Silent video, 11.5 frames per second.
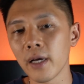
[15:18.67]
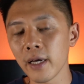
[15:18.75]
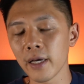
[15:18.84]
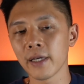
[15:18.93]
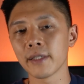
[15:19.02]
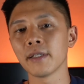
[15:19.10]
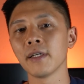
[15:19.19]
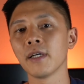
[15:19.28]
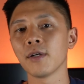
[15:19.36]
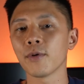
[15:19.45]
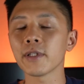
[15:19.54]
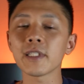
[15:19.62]
And
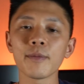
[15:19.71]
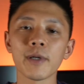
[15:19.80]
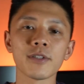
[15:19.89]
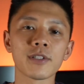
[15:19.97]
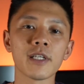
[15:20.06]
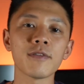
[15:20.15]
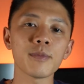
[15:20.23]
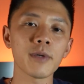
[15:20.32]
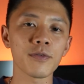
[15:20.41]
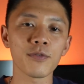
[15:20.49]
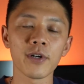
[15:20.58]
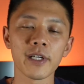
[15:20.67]
one time I was giving my
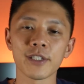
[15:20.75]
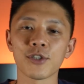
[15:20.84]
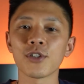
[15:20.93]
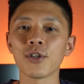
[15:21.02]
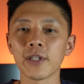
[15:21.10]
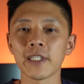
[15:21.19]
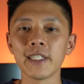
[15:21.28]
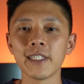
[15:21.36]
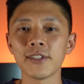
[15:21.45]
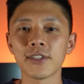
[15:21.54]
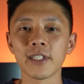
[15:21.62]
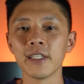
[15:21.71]
friend a show at
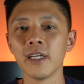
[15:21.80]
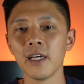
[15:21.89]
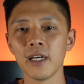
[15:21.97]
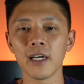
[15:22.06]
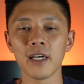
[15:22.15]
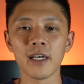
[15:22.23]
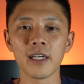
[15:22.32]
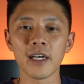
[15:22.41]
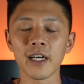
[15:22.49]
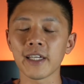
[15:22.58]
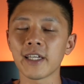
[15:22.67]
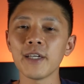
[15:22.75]
EDC, and
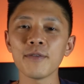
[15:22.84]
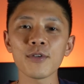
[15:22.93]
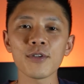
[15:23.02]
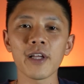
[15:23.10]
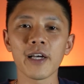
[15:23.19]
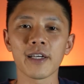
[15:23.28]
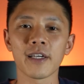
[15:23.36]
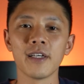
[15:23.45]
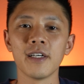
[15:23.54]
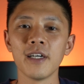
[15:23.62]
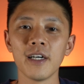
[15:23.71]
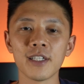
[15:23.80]
I gave her like
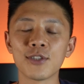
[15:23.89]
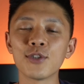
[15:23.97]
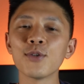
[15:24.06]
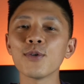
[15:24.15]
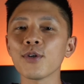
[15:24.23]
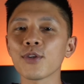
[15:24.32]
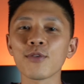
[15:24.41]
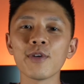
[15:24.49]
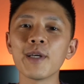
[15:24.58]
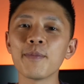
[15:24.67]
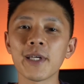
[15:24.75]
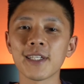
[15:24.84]
a 2 or
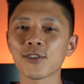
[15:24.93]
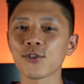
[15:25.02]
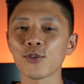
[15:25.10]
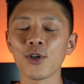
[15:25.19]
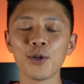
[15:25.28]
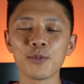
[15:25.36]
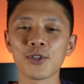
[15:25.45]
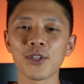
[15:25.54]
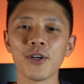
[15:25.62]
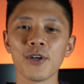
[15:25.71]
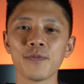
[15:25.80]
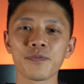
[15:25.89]
3 minute strobe
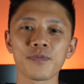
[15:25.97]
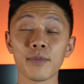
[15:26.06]
show.